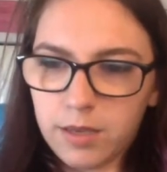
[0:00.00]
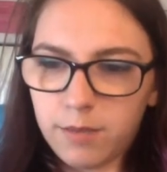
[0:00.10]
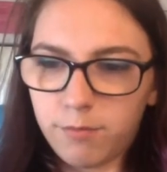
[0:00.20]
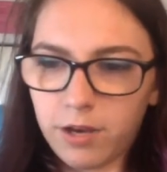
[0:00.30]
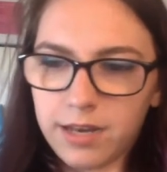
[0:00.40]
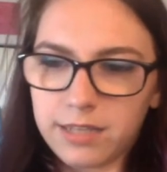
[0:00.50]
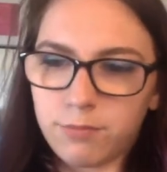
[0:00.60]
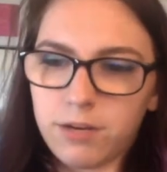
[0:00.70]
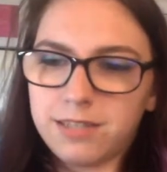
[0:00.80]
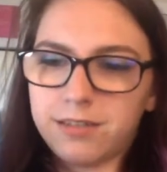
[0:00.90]
Braids
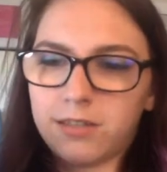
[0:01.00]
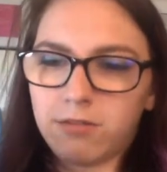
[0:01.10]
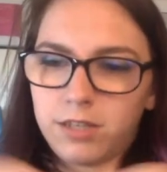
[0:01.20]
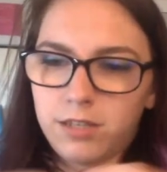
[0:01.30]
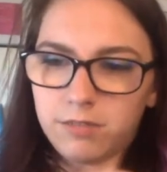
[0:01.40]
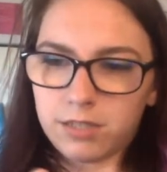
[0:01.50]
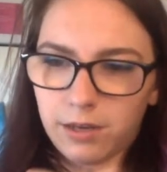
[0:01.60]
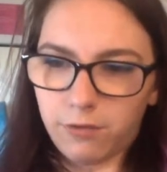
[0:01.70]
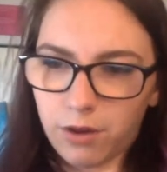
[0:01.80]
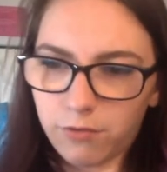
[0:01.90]
are so cute.
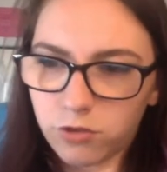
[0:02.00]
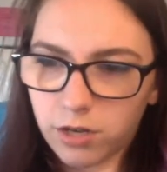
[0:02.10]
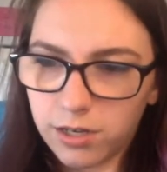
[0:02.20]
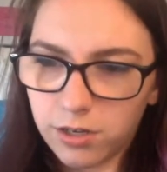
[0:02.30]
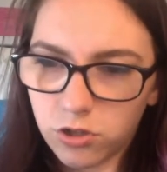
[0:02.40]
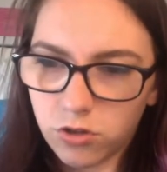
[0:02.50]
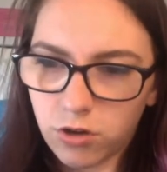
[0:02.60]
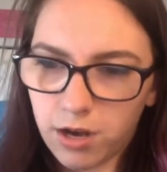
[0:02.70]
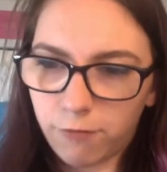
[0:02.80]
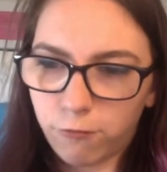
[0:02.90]
If you haven't tried it, you should
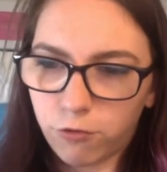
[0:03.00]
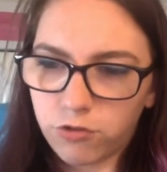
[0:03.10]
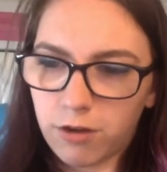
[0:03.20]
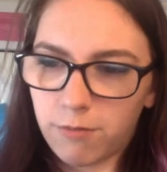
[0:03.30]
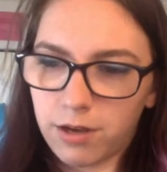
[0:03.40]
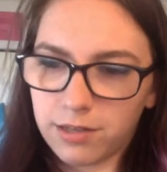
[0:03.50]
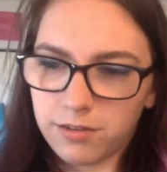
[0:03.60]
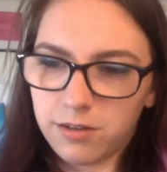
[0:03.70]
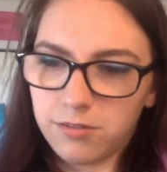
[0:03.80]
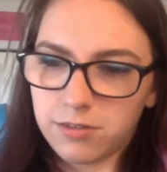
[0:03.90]
try a 4-strand braid so you
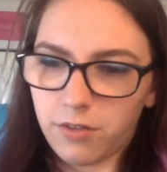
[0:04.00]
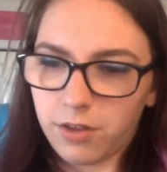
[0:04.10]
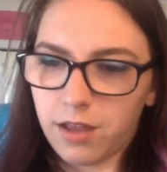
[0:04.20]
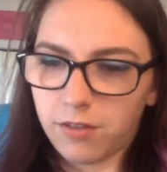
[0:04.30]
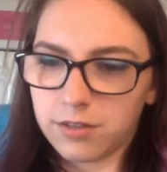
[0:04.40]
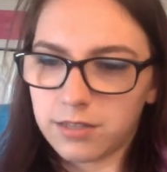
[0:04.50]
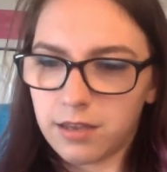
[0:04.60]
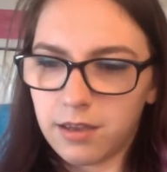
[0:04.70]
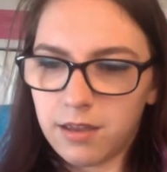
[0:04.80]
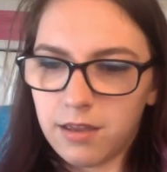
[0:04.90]
can use all the colors.
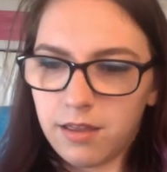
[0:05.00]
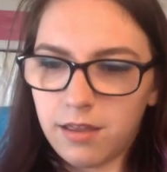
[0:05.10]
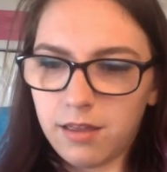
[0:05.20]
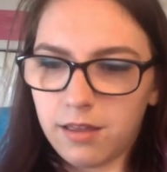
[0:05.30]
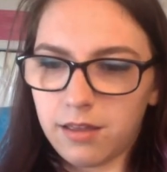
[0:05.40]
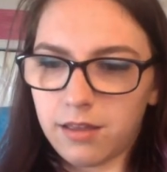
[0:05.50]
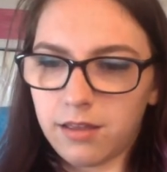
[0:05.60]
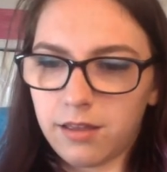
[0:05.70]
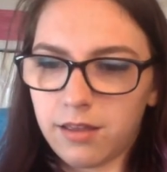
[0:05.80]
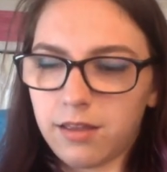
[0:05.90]

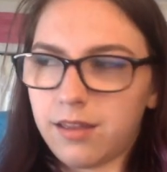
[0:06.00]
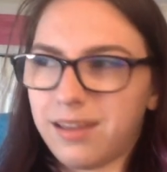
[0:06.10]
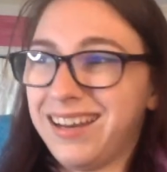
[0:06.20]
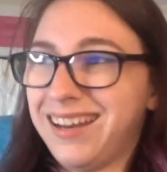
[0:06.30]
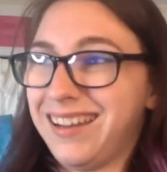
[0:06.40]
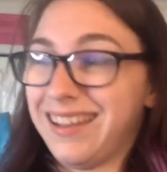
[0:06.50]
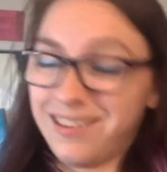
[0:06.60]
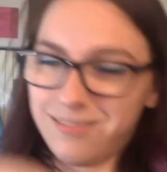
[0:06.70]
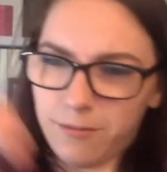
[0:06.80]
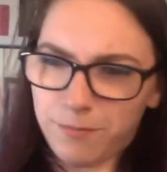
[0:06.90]
I don't
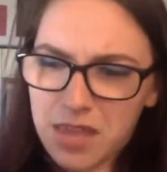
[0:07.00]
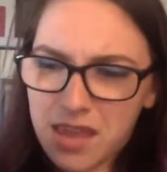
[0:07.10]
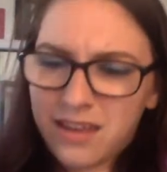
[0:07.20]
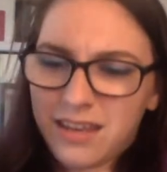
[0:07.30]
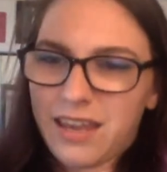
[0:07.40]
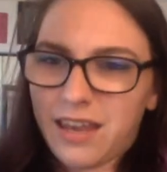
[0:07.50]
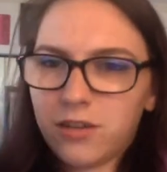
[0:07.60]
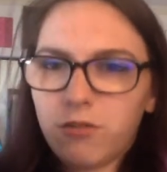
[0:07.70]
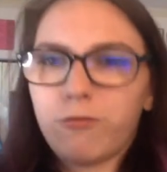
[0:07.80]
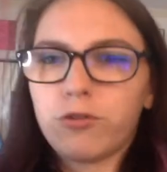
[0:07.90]
know. Can I
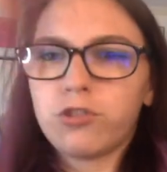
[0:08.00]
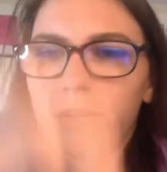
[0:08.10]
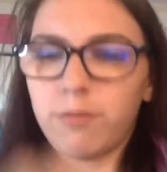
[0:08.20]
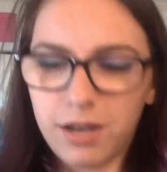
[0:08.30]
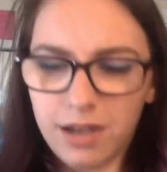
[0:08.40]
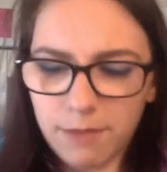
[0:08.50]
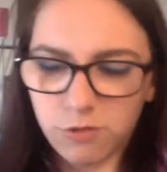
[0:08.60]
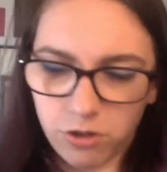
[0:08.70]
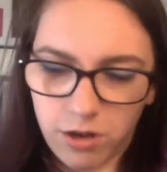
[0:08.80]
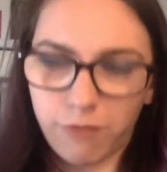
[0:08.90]
do a 4-strand braid? I'm
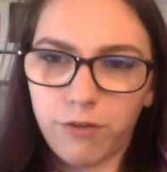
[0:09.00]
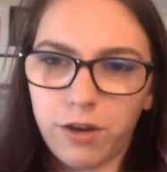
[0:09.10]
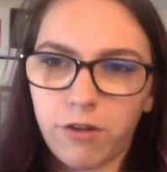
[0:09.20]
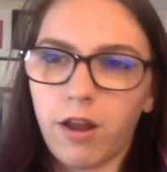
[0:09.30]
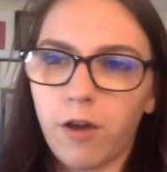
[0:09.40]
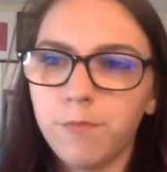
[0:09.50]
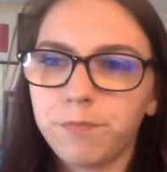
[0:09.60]
sure I can figure it out.